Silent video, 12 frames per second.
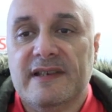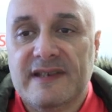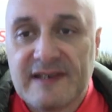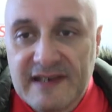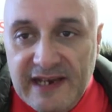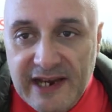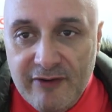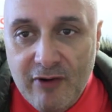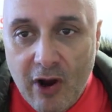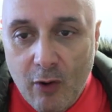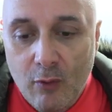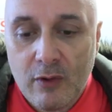
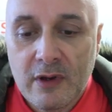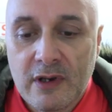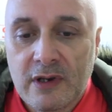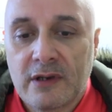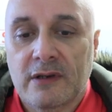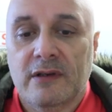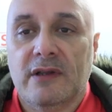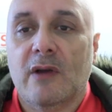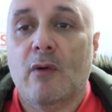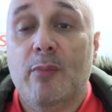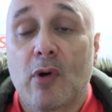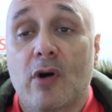Zero that
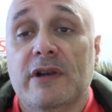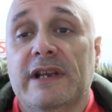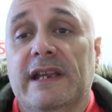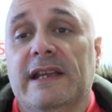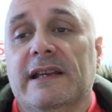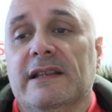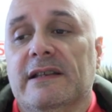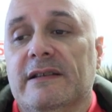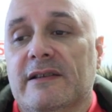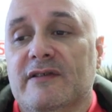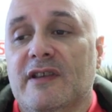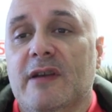were born in England
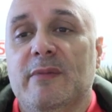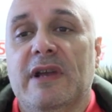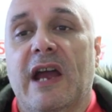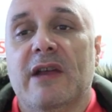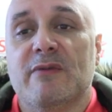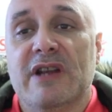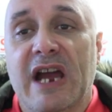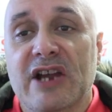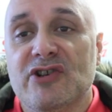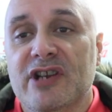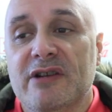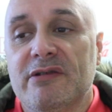because they had
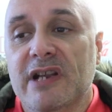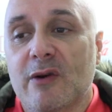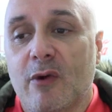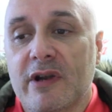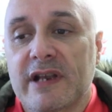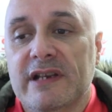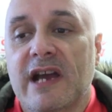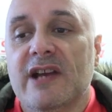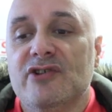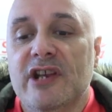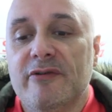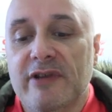Nigeria, one in
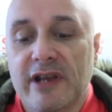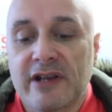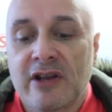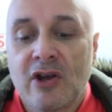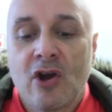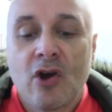Nigerian.